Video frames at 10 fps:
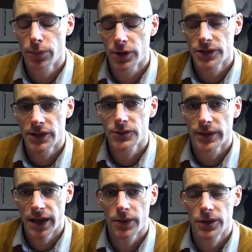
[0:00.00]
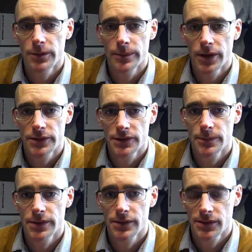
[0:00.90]
projects without human
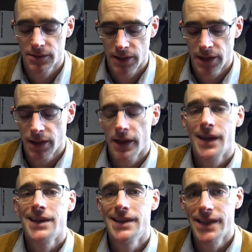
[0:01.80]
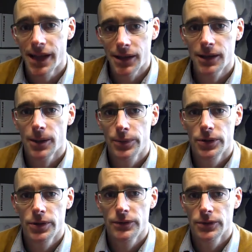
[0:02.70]
participants, DEL
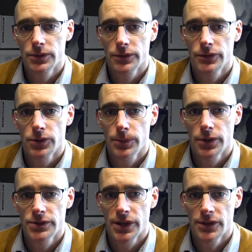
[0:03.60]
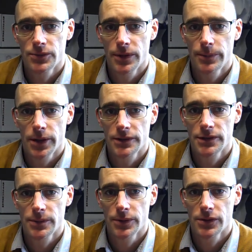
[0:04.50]
approval for projects with
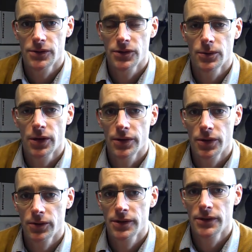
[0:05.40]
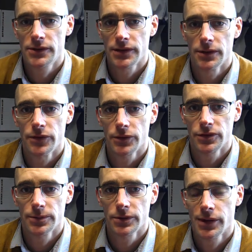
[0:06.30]
participants who are not considered
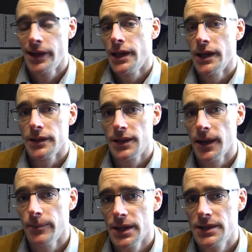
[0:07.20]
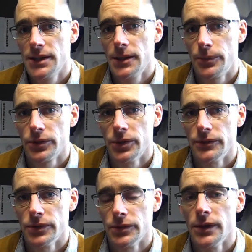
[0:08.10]
vulnerable, and committee
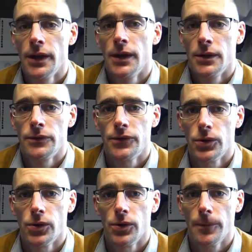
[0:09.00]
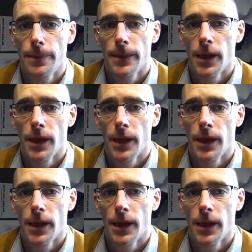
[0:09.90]
approval for